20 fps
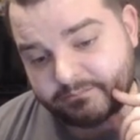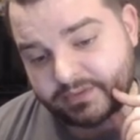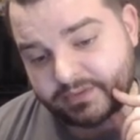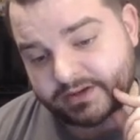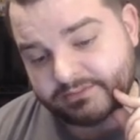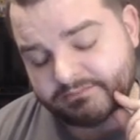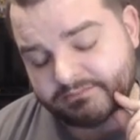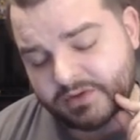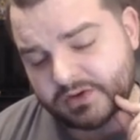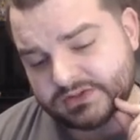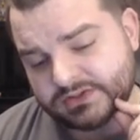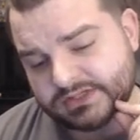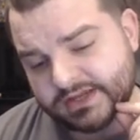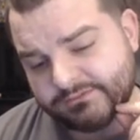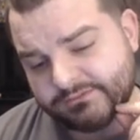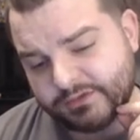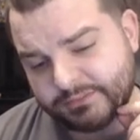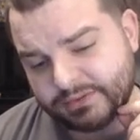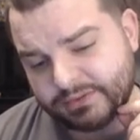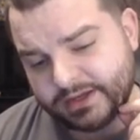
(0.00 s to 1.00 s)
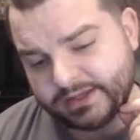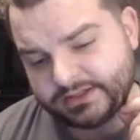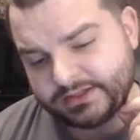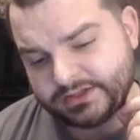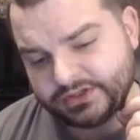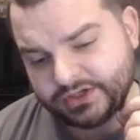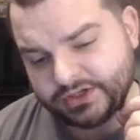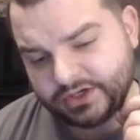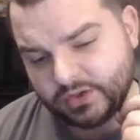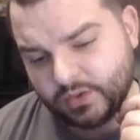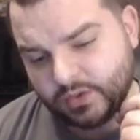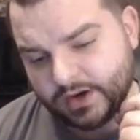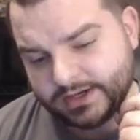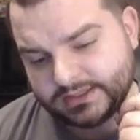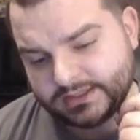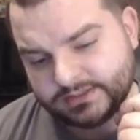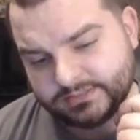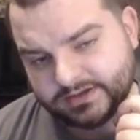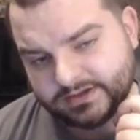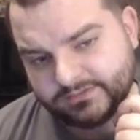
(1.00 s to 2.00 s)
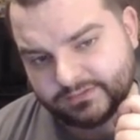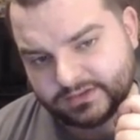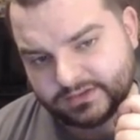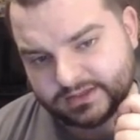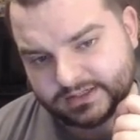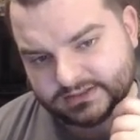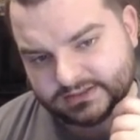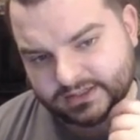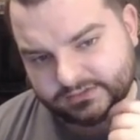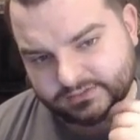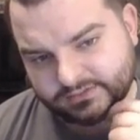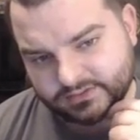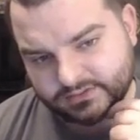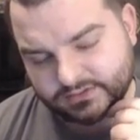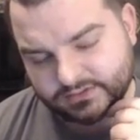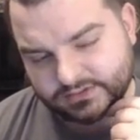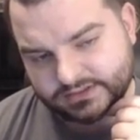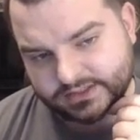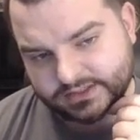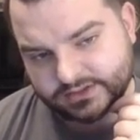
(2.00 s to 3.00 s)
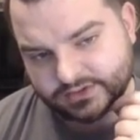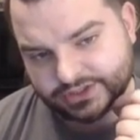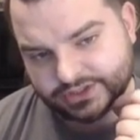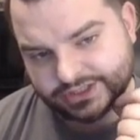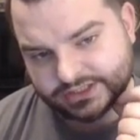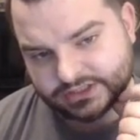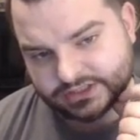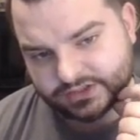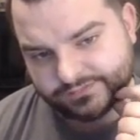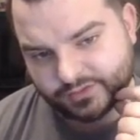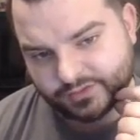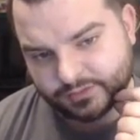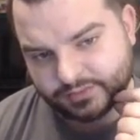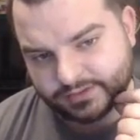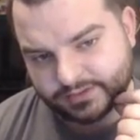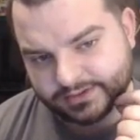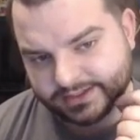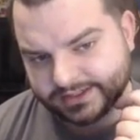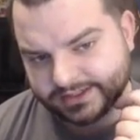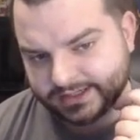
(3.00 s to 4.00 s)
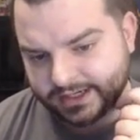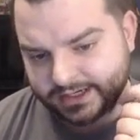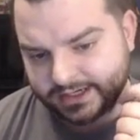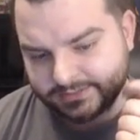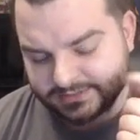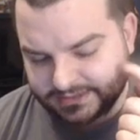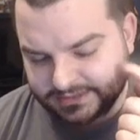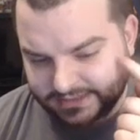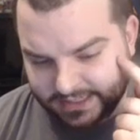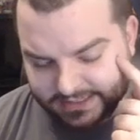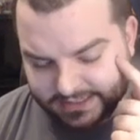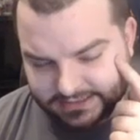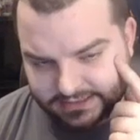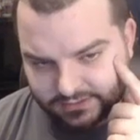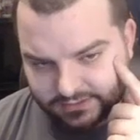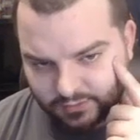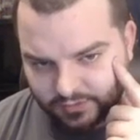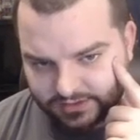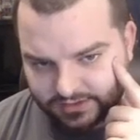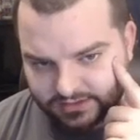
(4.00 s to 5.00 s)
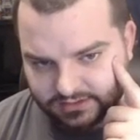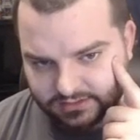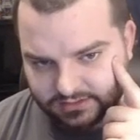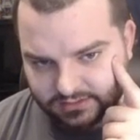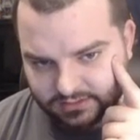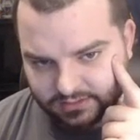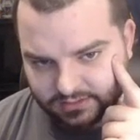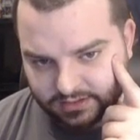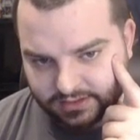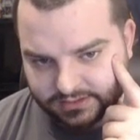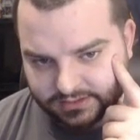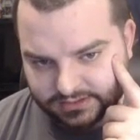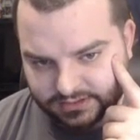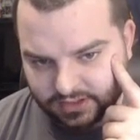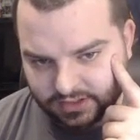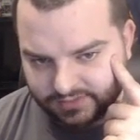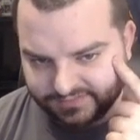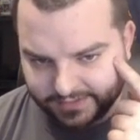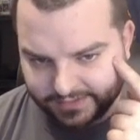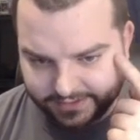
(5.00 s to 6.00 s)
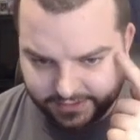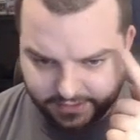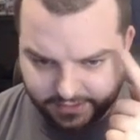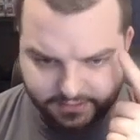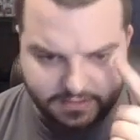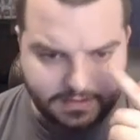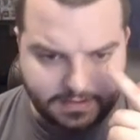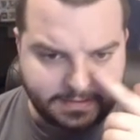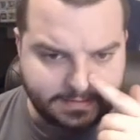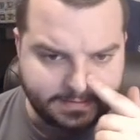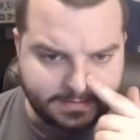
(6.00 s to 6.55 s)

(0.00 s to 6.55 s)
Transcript: But mostly if you're playing this, you're going to want it to be for things like Recruit Synergy. So if you're playing like an Item Assassin with this card right here.